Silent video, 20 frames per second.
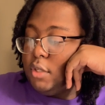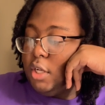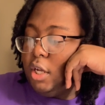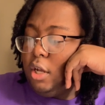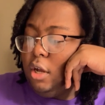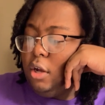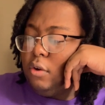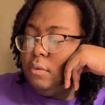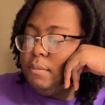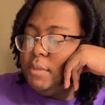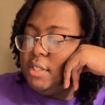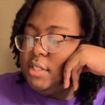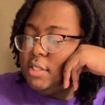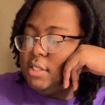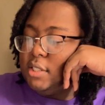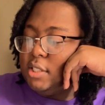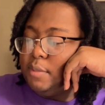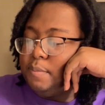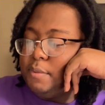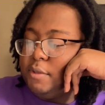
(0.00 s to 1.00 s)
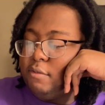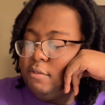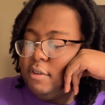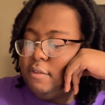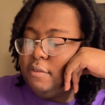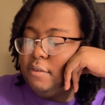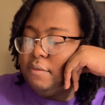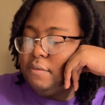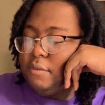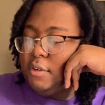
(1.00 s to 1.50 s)
Oh, Mississippi
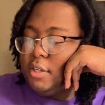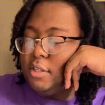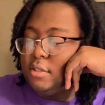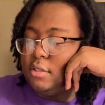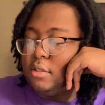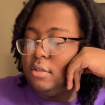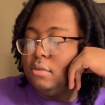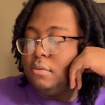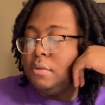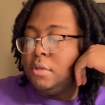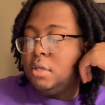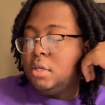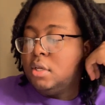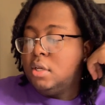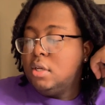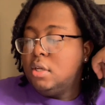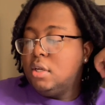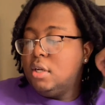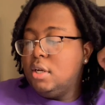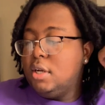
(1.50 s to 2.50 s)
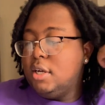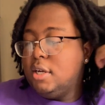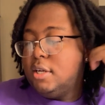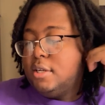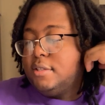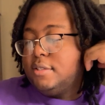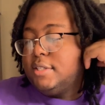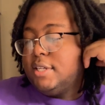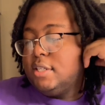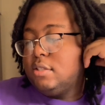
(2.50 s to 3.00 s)
Riverfront. So,
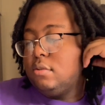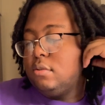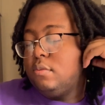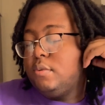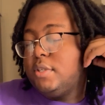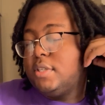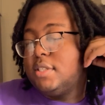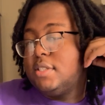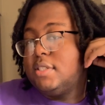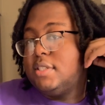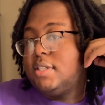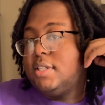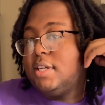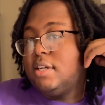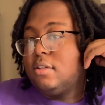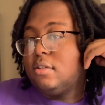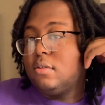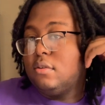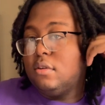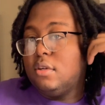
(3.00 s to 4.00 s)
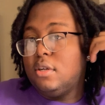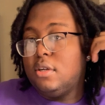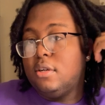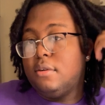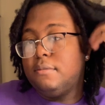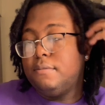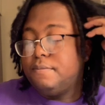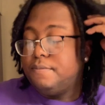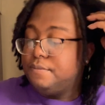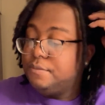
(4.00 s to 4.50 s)
uh, that's what we could see out the,
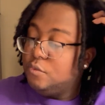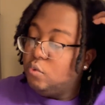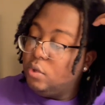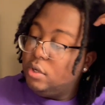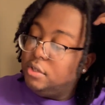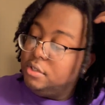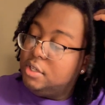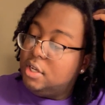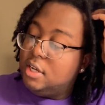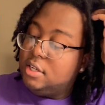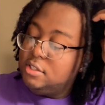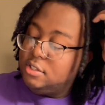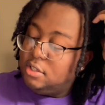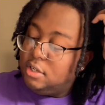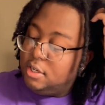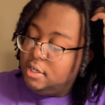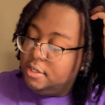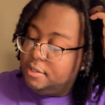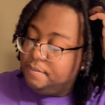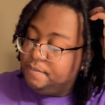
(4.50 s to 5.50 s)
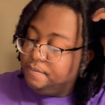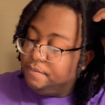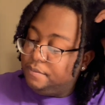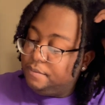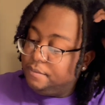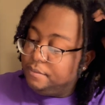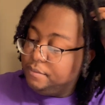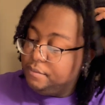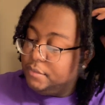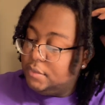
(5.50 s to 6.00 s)
um, well, y'all saw it.
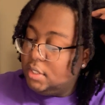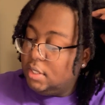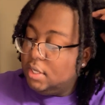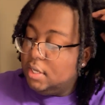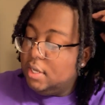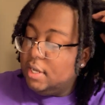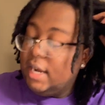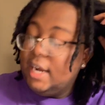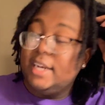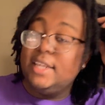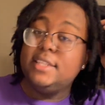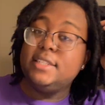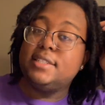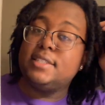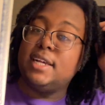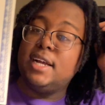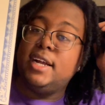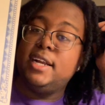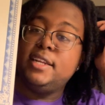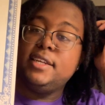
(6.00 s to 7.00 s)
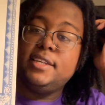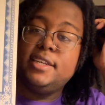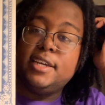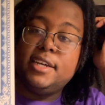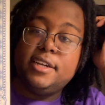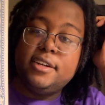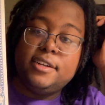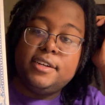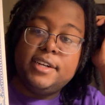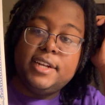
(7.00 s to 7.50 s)
I didn't sign it
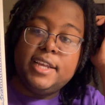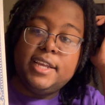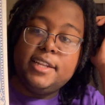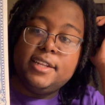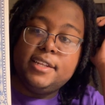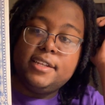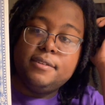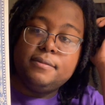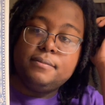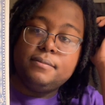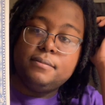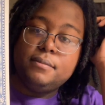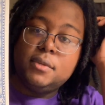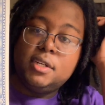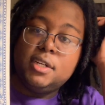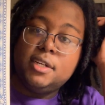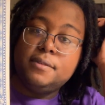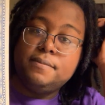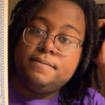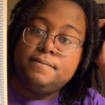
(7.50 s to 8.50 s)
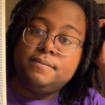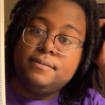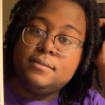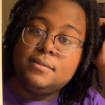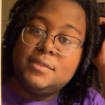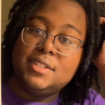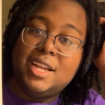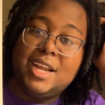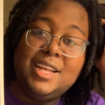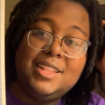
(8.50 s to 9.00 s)
yet or date it, but
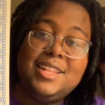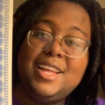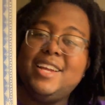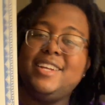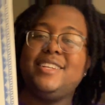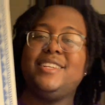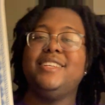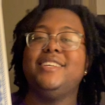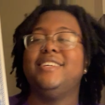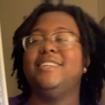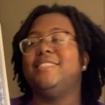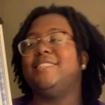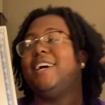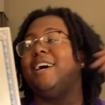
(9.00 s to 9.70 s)
I like this.